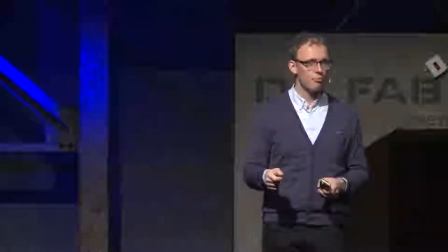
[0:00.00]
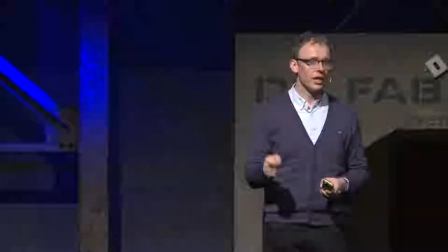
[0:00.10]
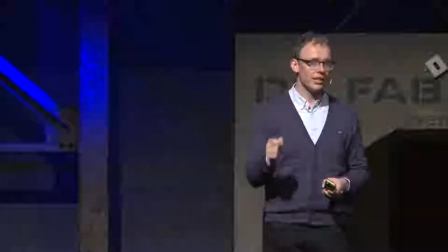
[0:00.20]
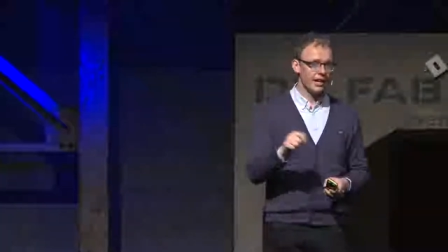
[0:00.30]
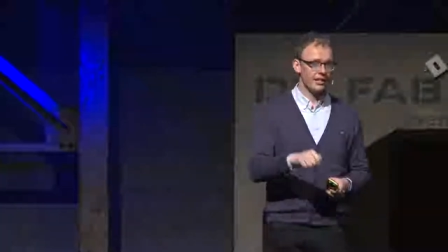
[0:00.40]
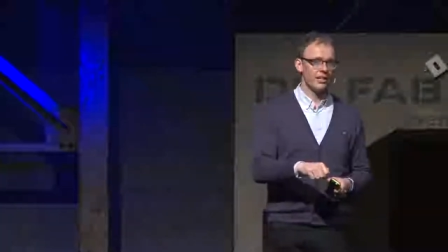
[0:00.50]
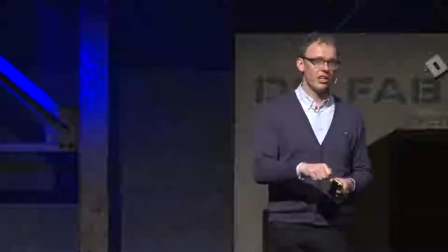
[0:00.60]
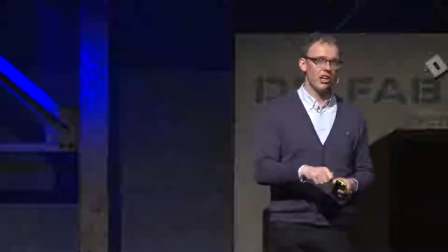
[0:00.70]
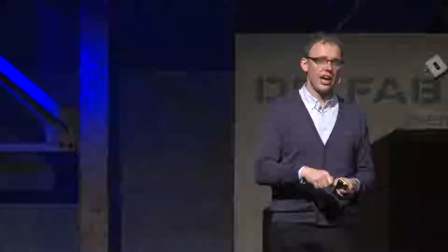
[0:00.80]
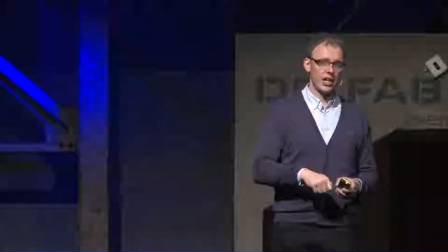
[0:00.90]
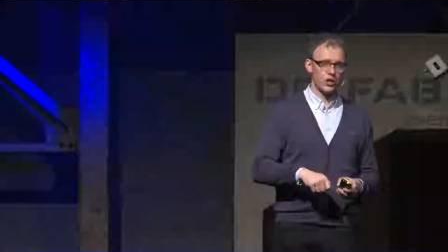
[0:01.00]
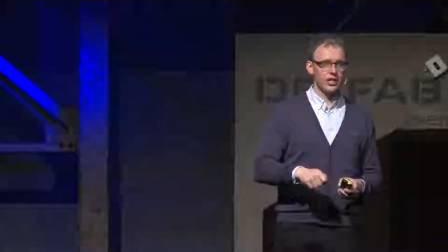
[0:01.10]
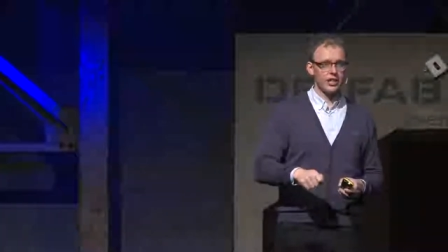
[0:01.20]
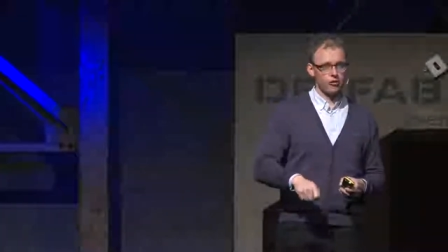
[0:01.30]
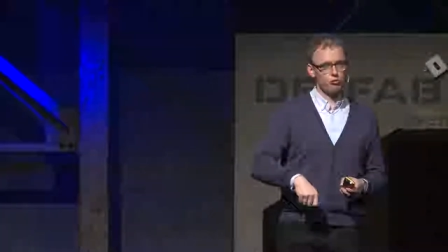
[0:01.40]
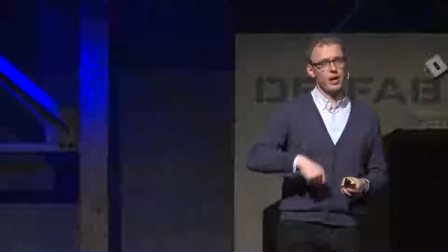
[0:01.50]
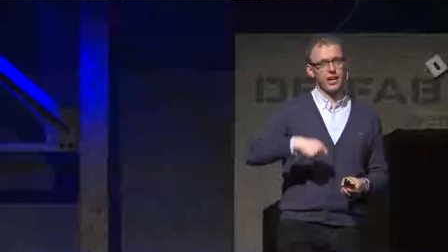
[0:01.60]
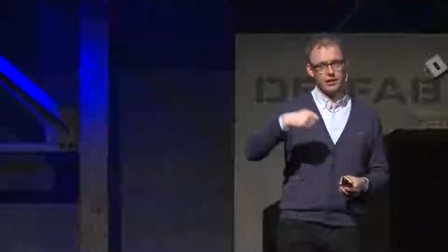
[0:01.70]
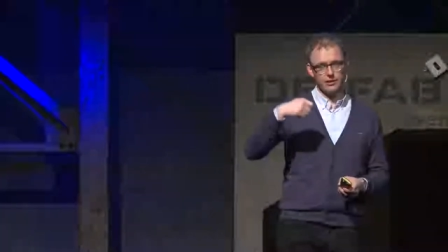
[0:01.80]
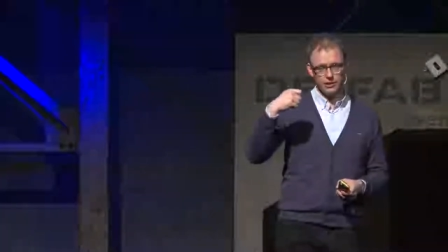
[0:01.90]
but then actually give
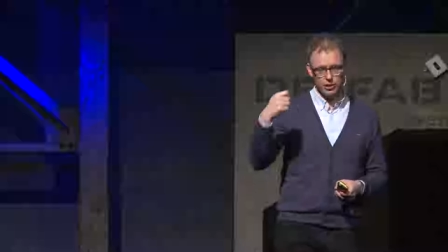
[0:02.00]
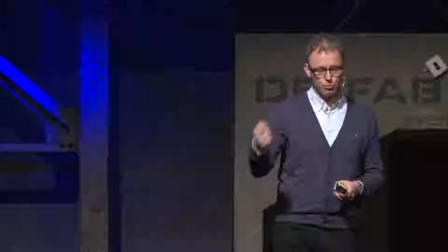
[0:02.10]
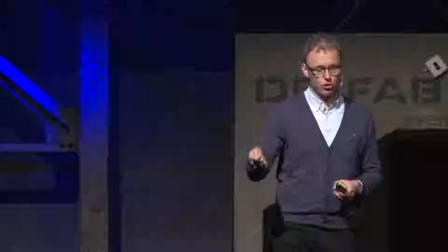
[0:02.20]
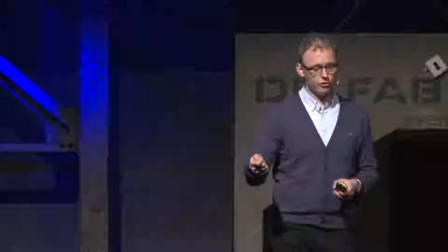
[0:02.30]
back the,